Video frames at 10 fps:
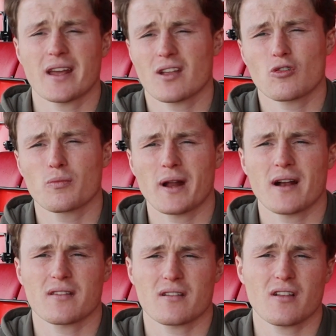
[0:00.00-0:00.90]
against good
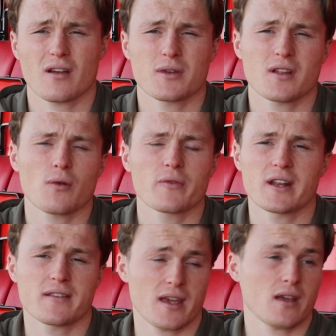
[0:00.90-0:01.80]
players at the time. You don't
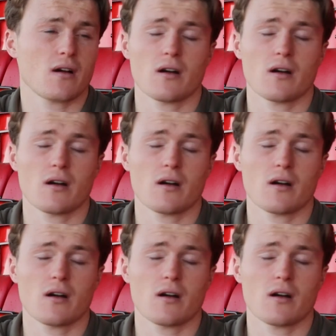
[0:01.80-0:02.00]
really think